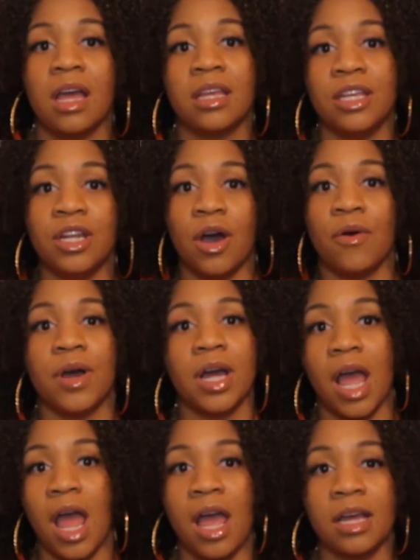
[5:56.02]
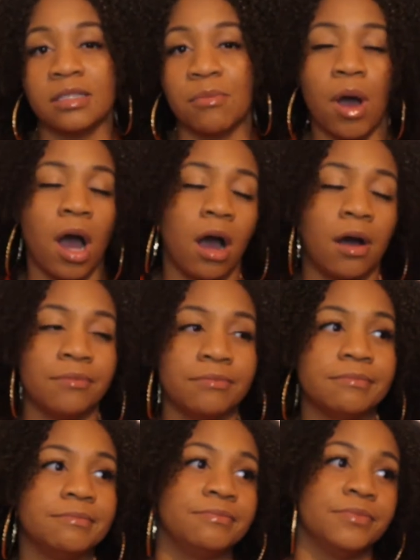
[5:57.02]
you know, as a mom,
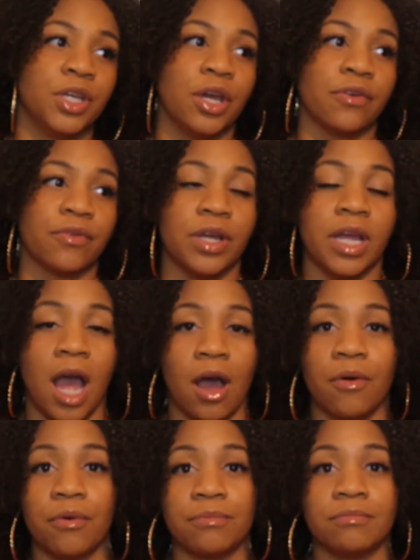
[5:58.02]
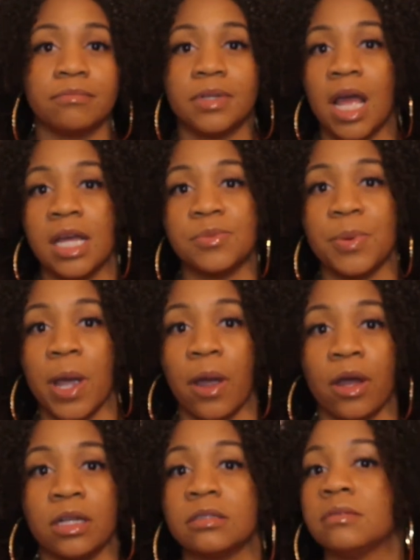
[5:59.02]
you're gonna freak out. As
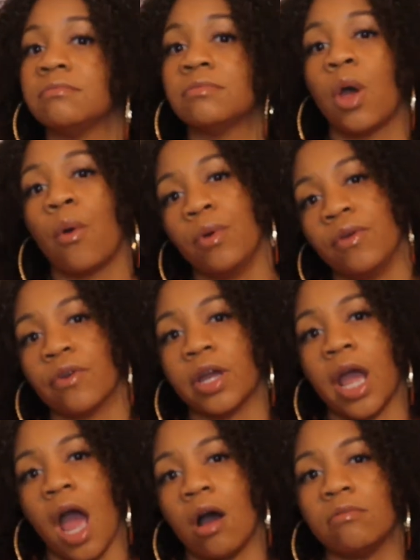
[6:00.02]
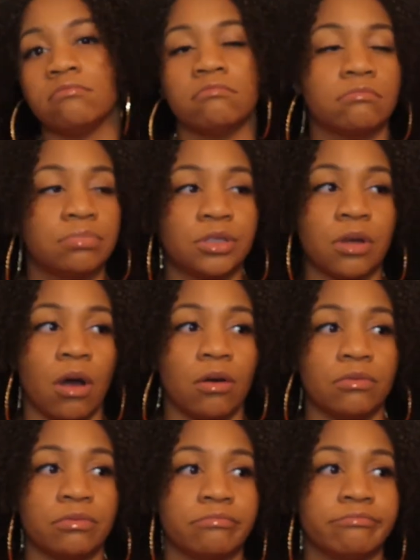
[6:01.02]
parents, we freak out. So